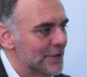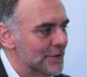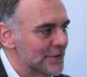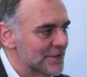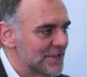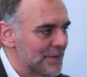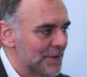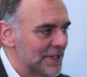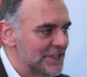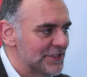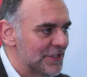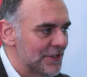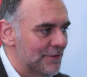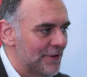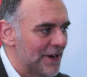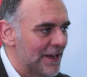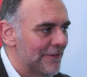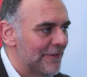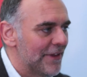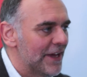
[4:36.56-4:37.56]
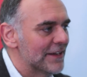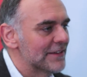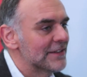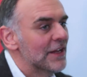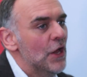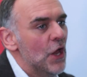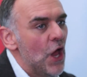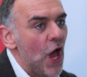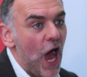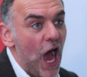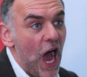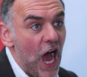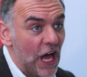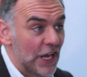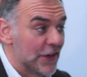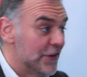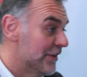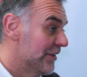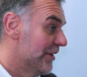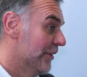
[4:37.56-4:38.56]
the automation around that.
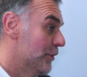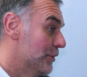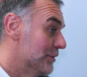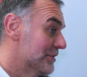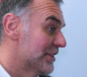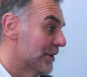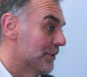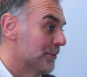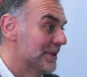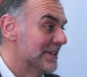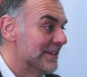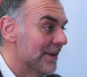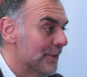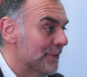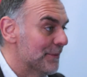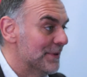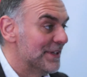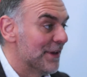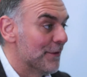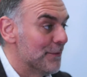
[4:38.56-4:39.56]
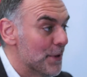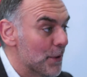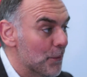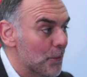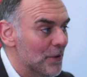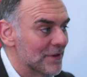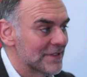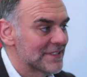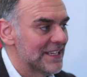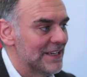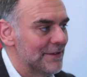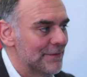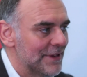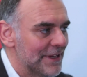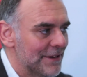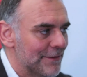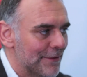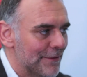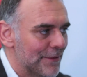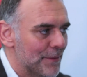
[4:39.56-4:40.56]
And also, we don't know what's out
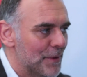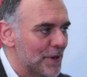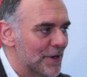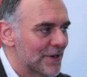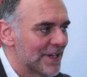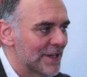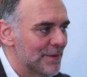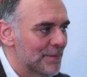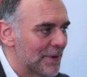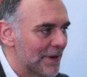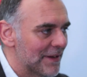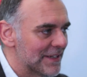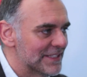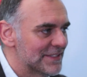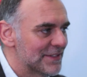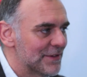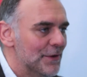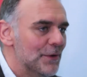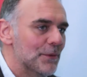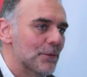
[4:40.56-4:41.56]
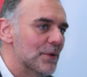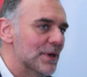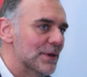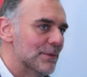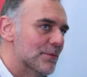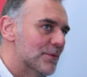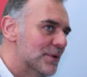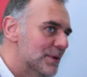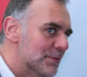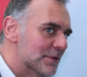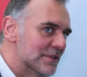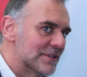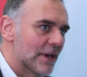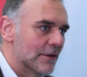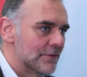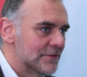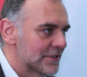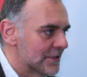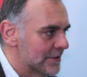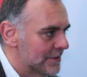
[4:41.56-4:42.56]
there on the marketplace. We would
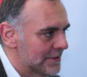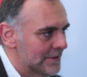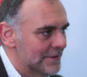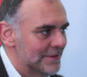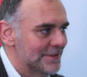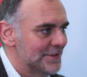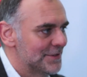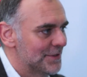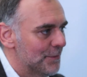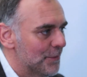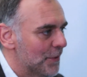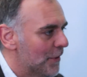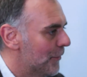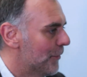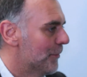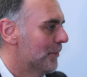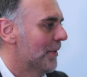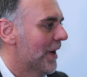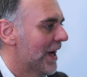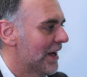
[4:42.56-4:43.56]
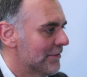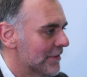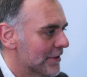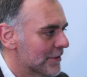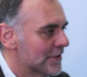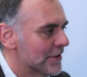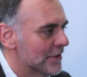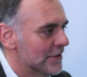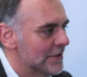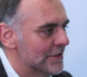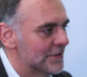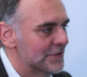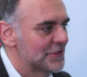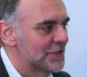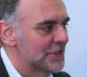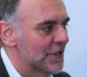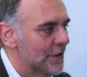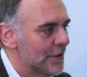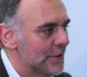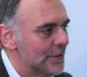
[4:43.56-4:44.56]
go to, have a look at
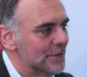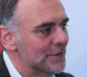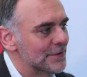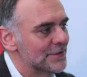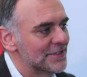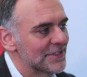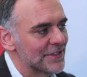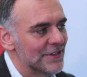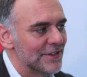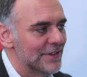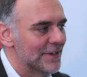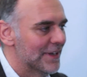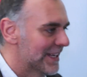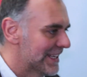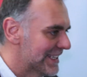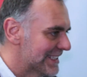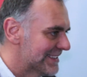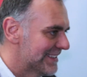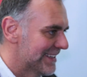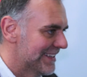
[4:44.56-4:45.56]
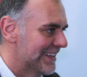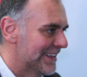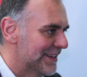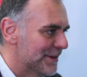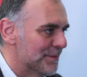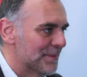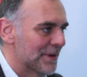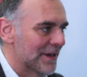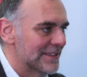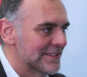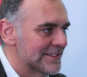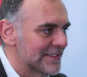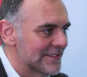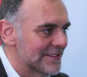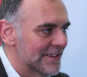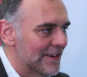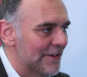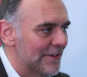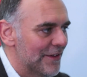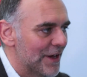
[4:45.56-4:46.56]
shows and LinkedIn and places
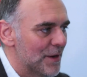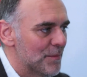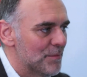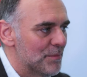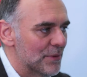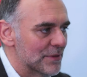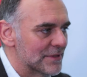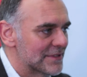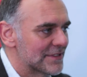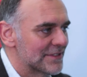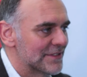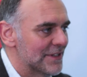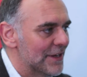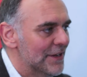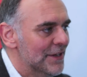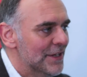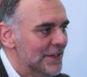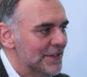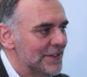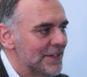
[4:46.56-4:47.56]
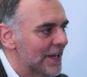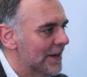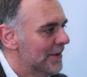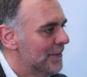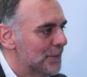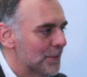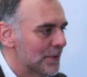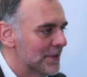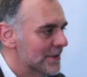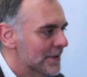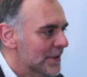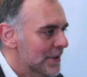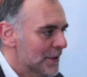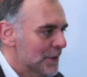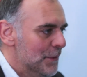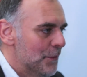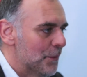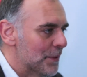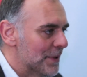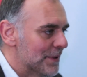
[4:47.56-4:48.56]
like that. But
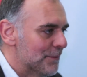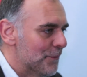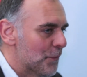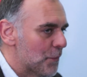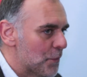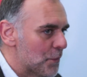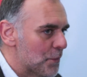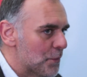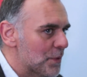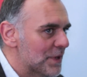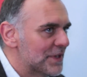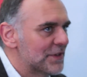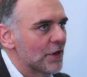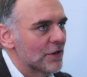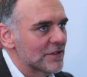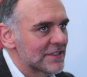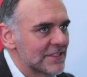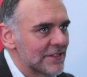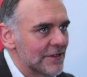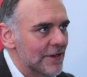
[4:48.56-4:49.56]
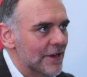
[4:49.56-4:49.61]
we got